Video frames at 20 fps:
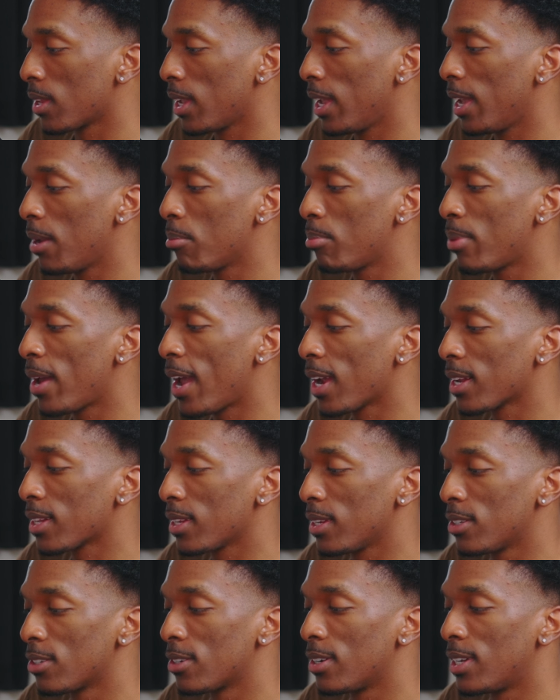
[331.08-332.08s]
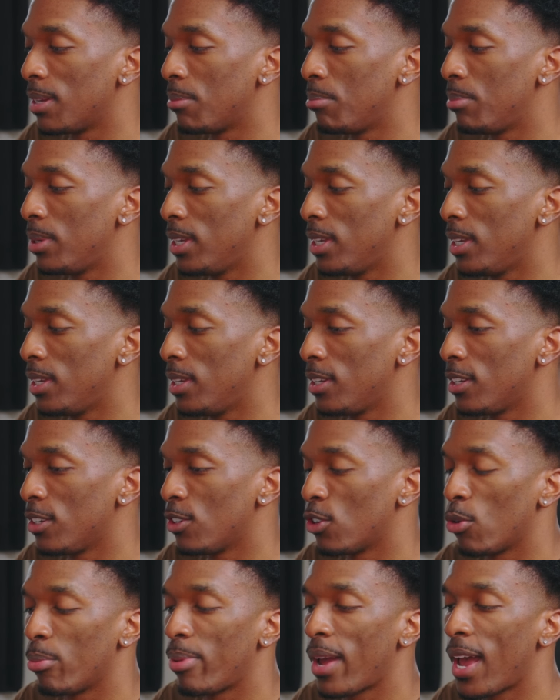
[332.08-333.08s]
Impact is going to be
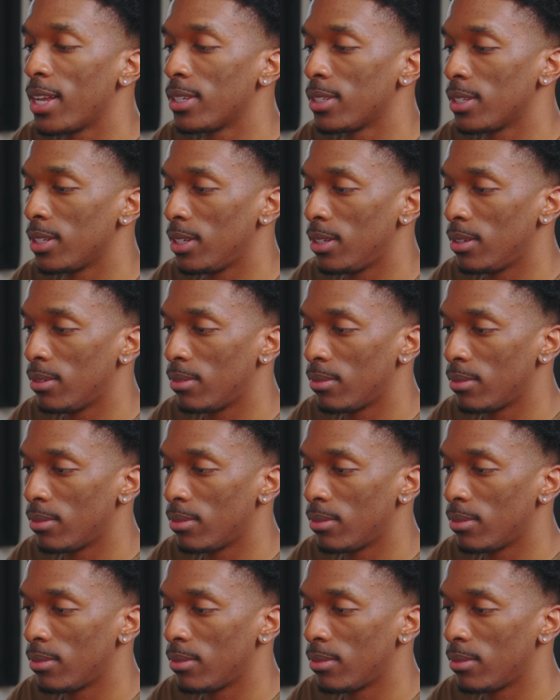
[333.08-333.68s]
your opacity.